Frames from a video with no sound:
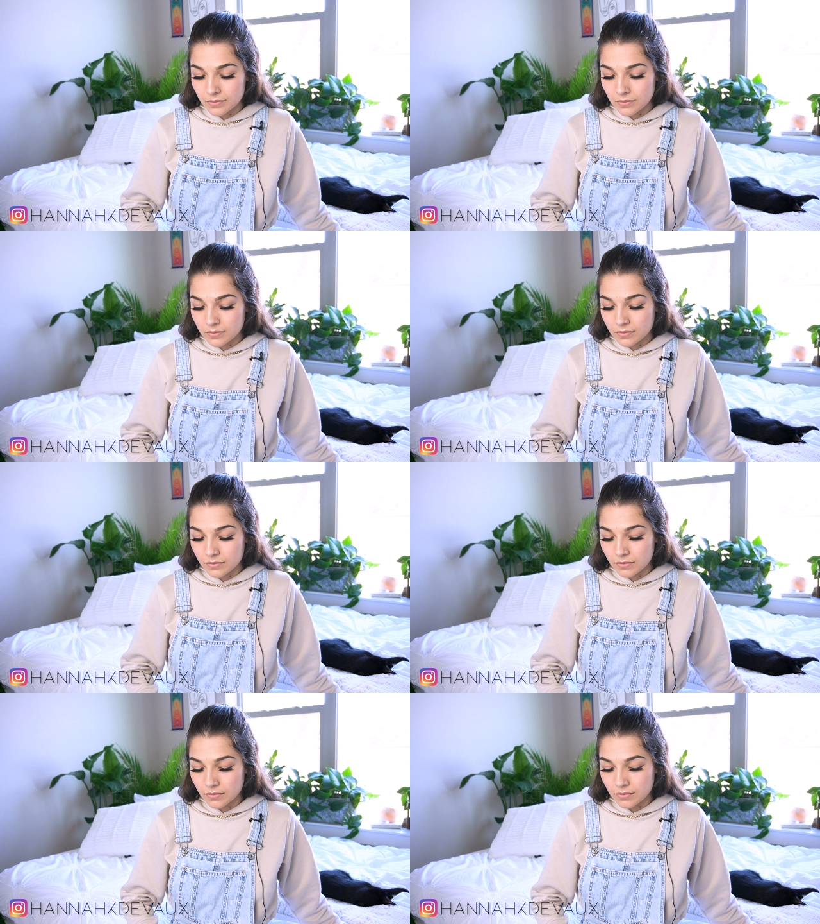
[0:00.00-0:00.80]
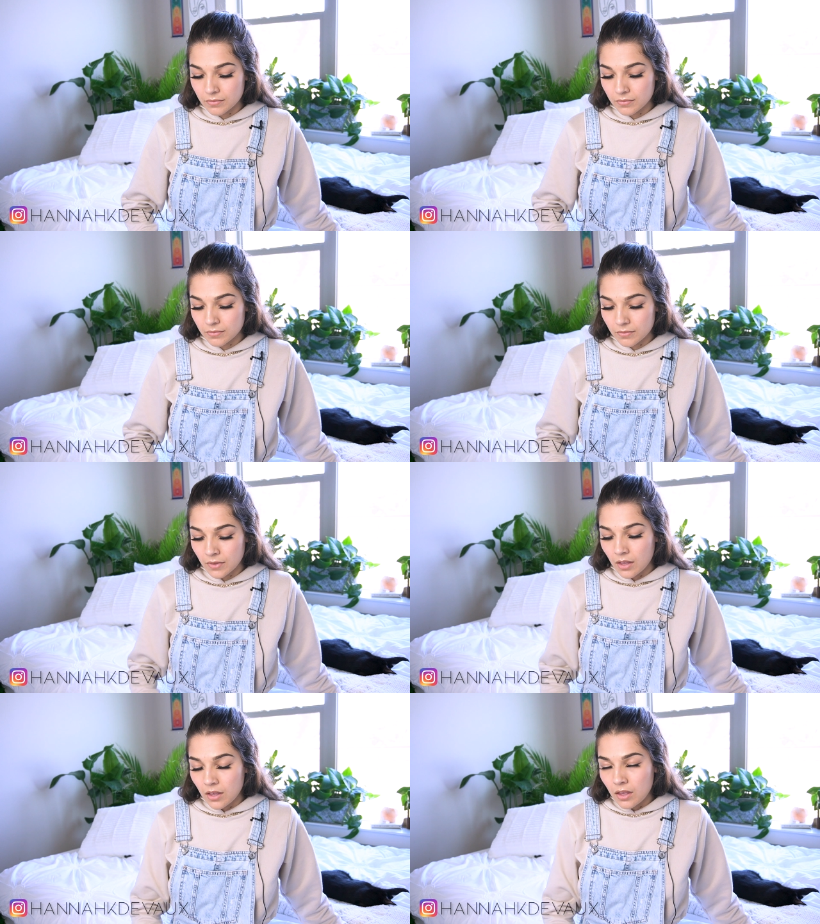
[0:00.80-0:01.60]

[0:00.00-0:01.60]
No one is speaking in this clip.